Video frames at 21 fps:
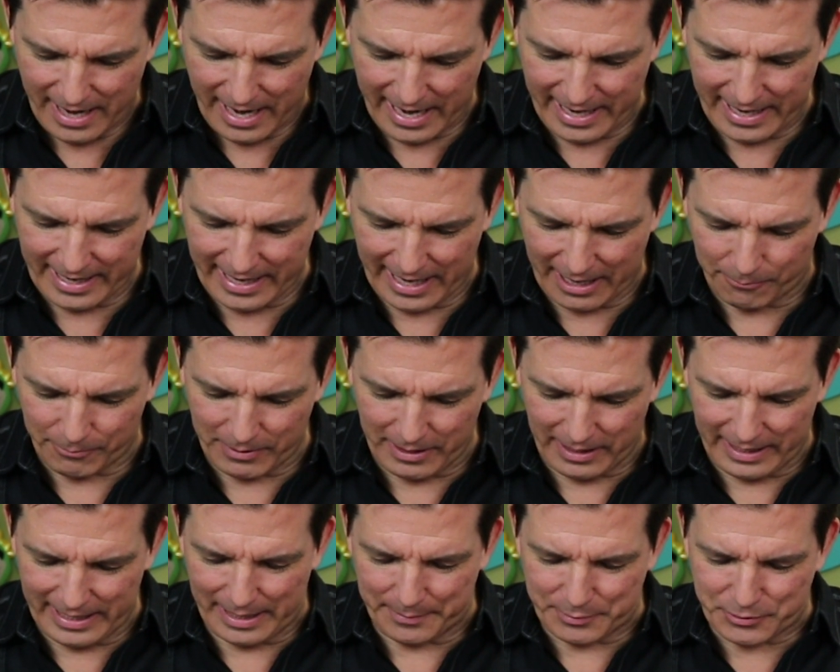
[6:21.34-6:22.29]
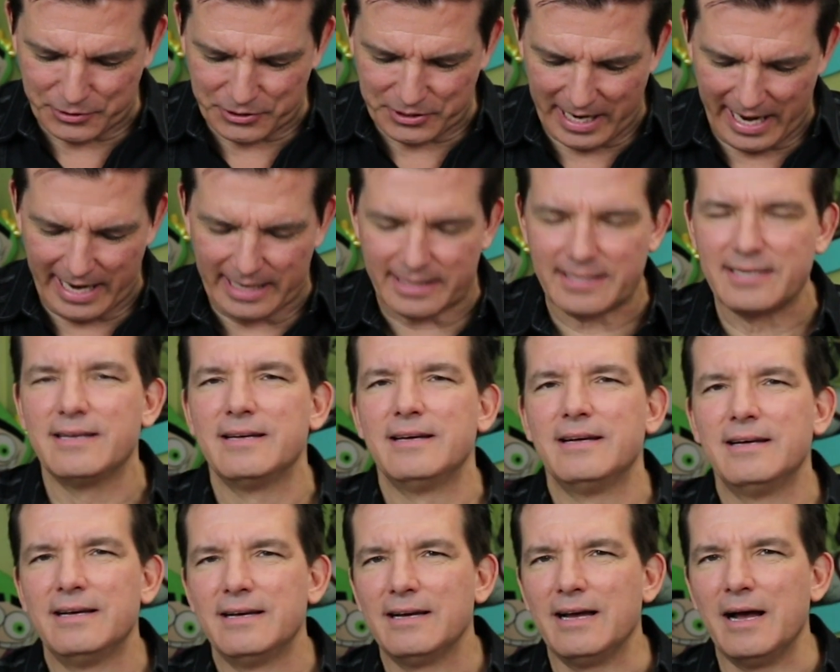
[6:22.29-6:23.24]
And he got really upset
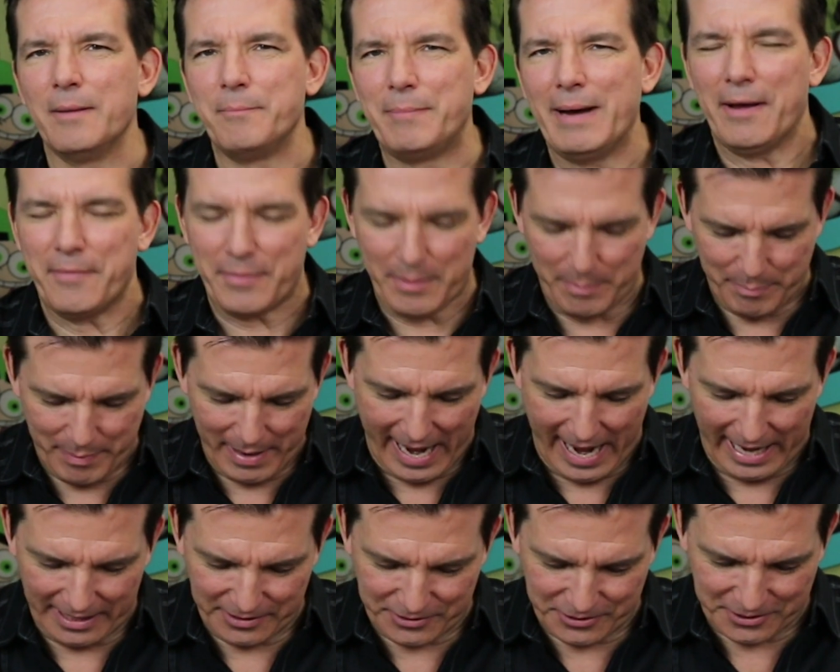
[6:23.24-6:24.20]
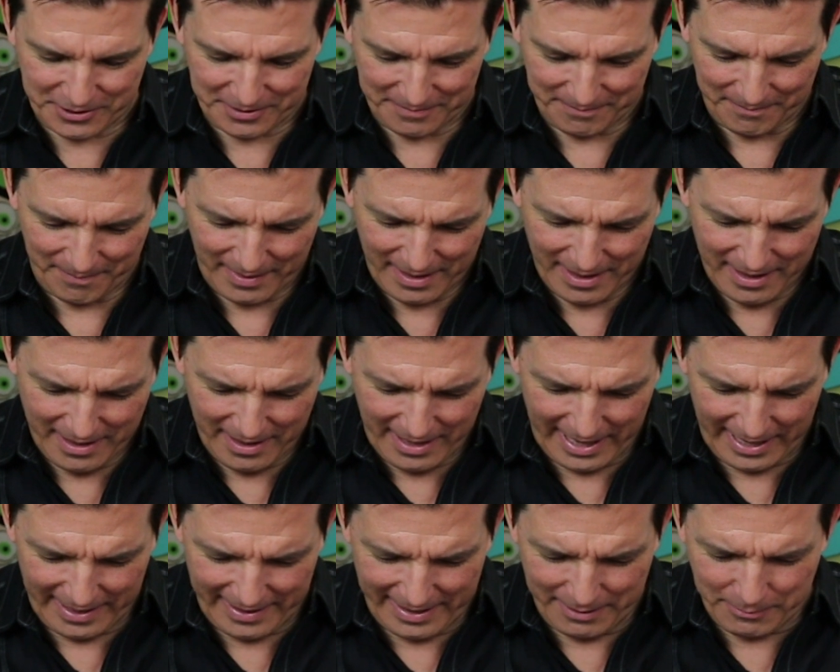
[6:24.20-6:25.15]
about the bats.
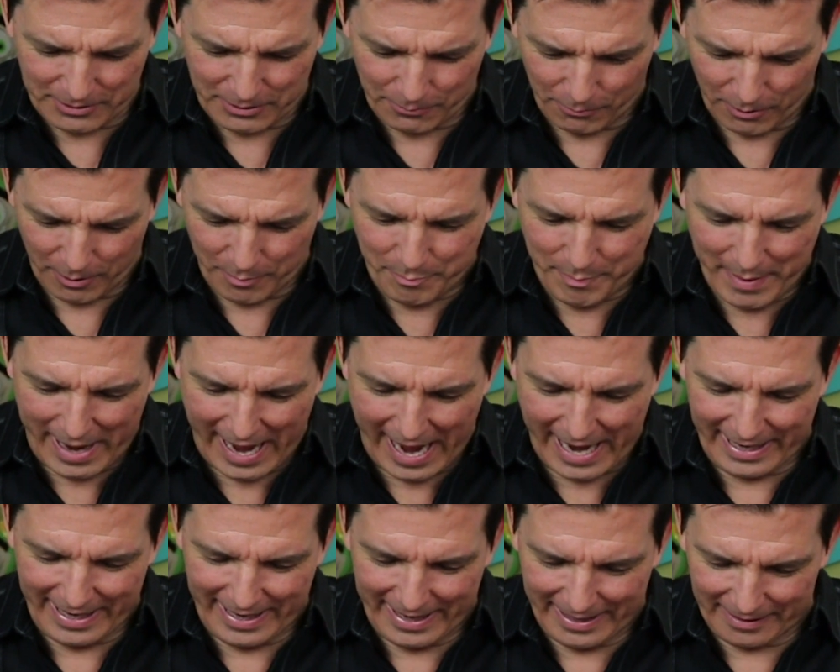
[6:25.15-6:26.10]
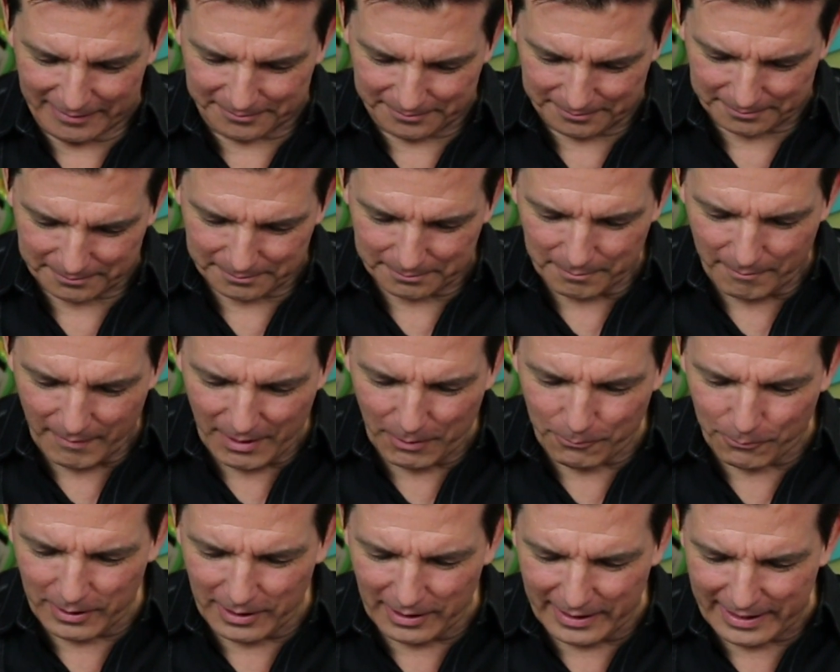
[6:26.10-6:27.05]
Anything with the word bat in it
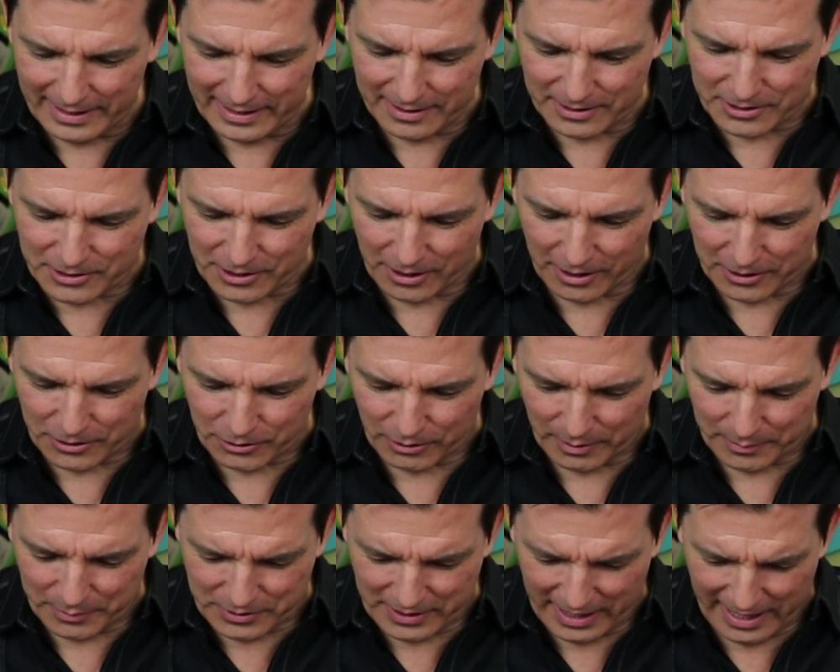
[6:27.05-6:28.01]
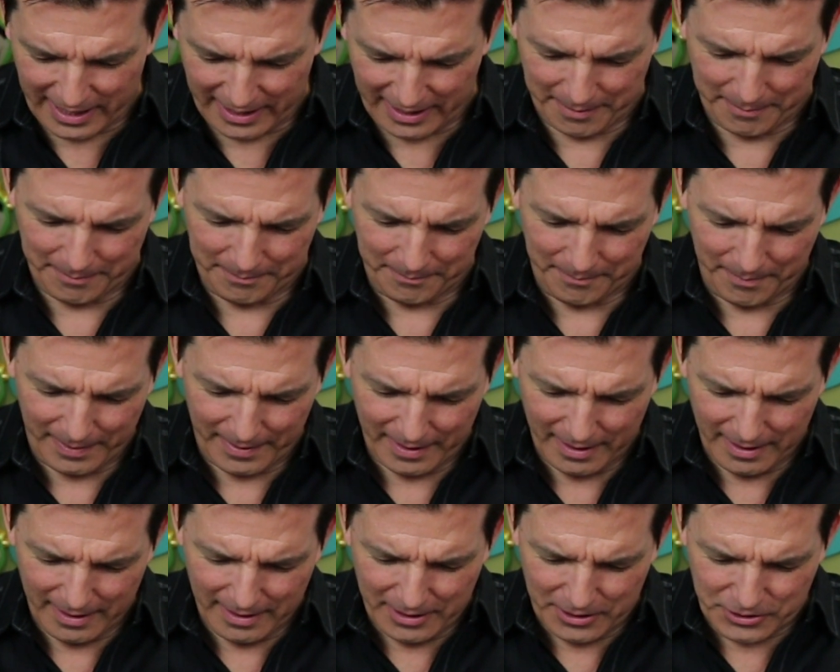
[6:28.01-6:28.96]
really started to upset him.
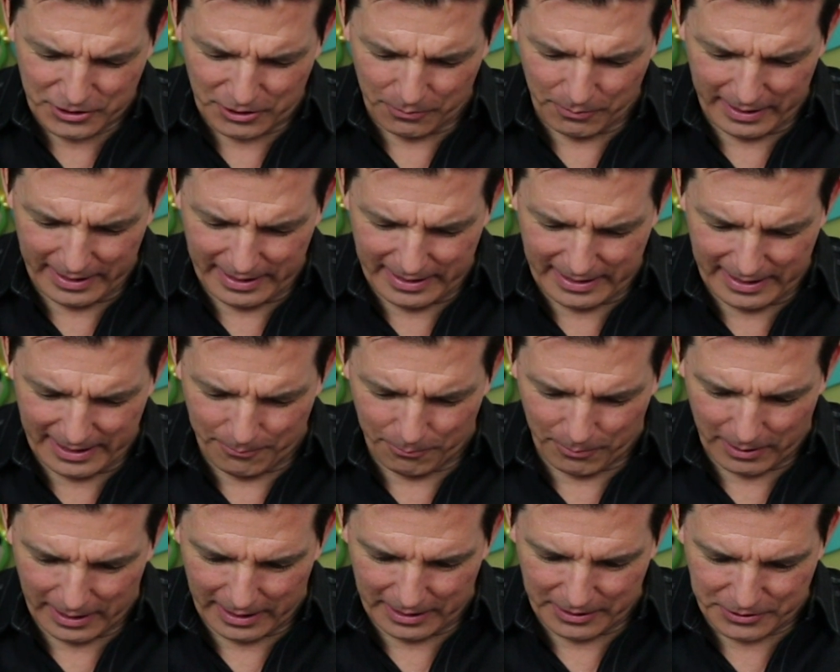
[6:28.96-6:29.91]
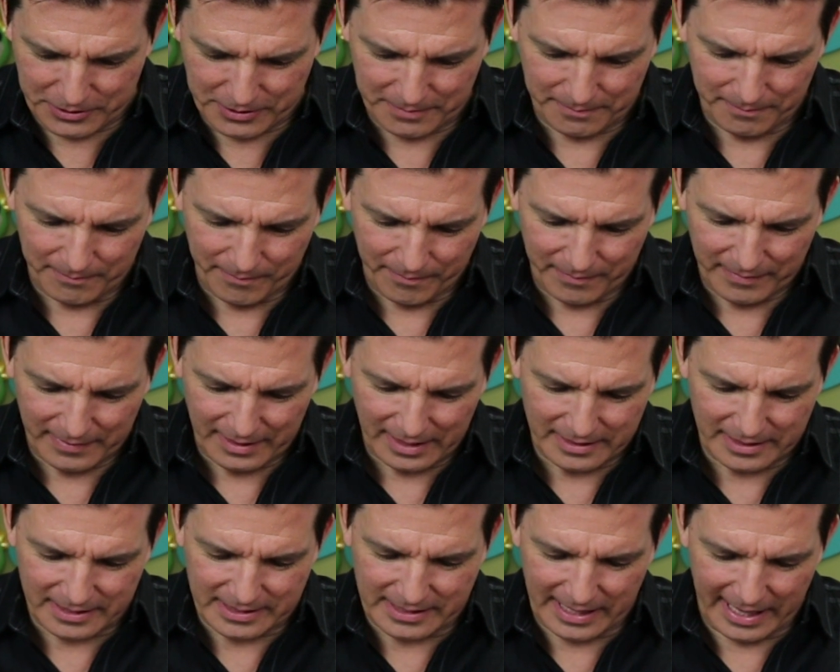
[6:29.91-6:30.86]
So what he did was
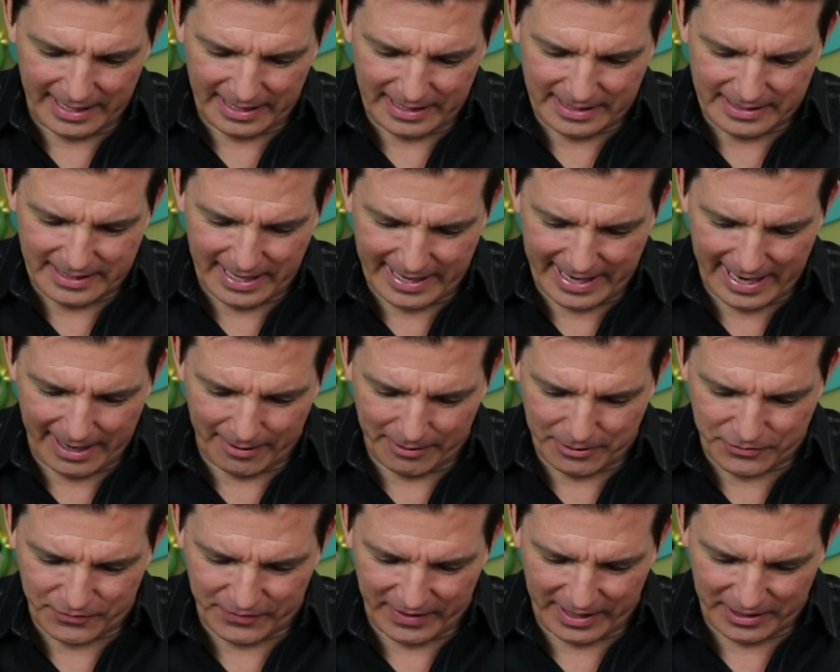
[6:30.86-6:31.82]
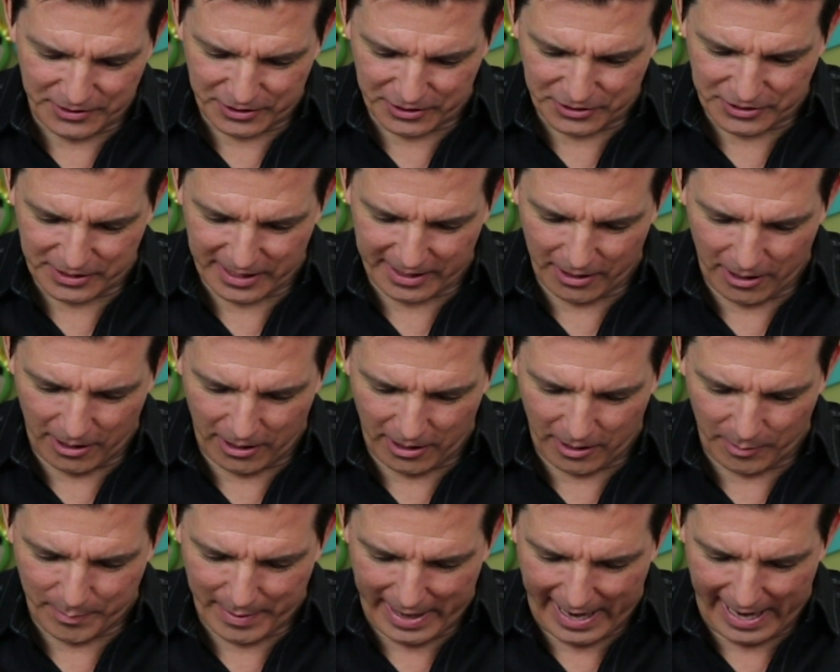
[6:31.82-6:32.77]
decided to take out his vengeance on
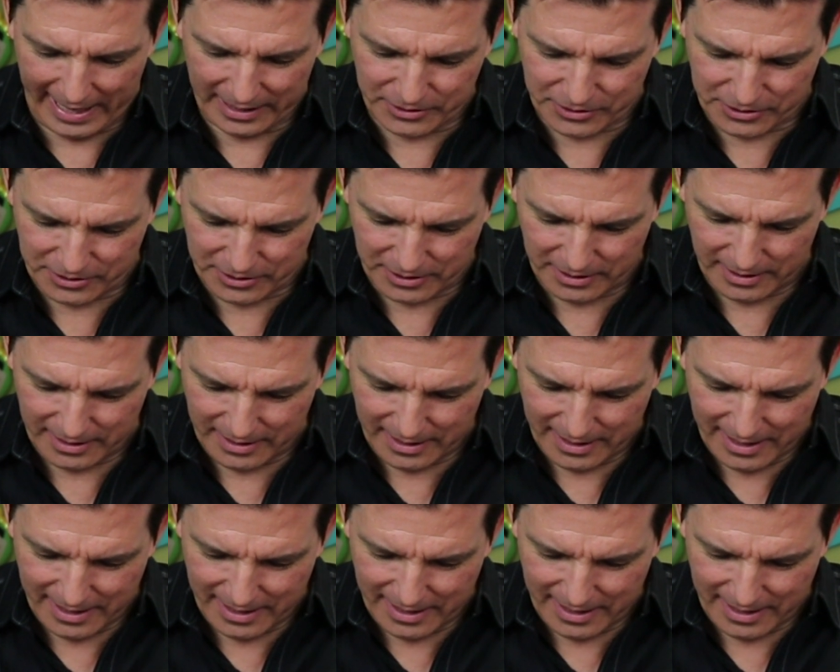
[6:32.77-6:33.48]
all bats.